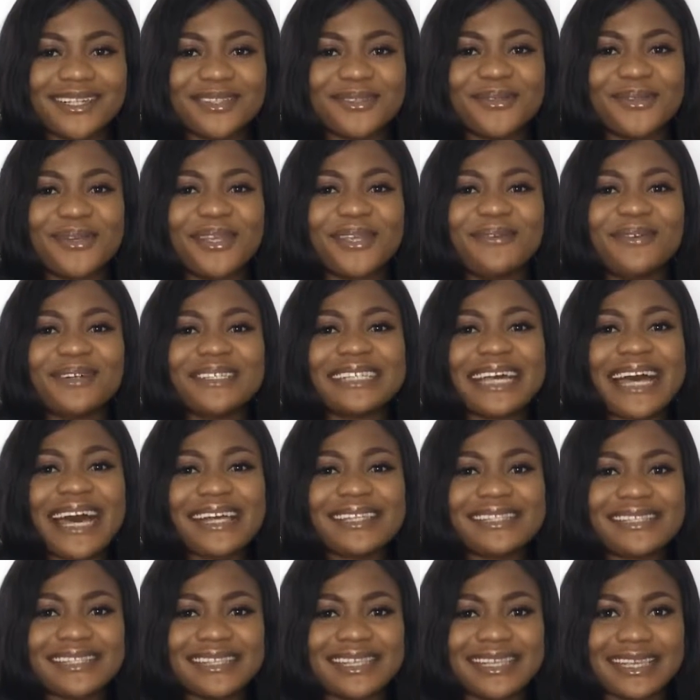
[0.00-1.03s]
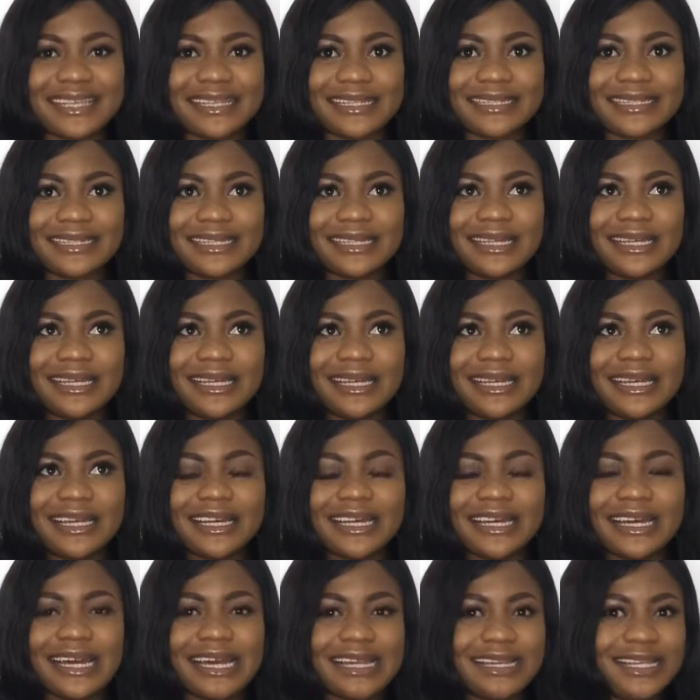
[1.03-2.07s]
So he was asking,
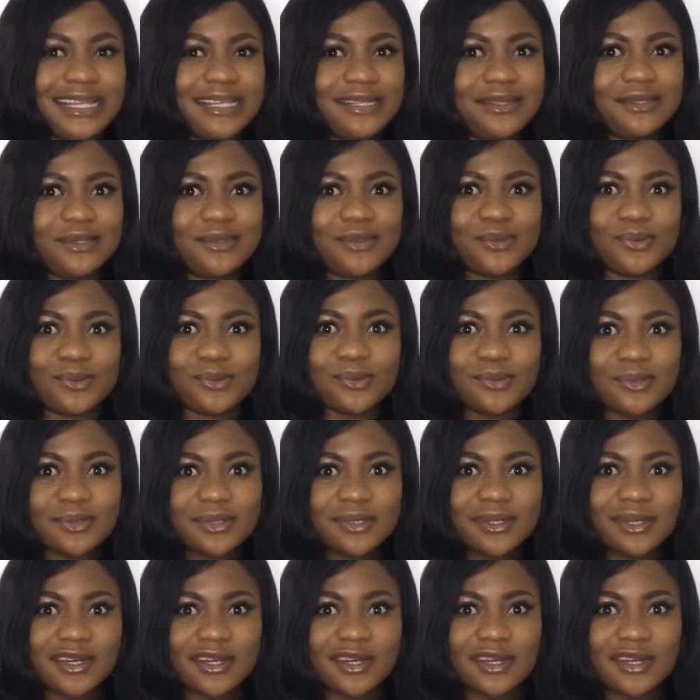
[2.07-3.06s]
can he sue?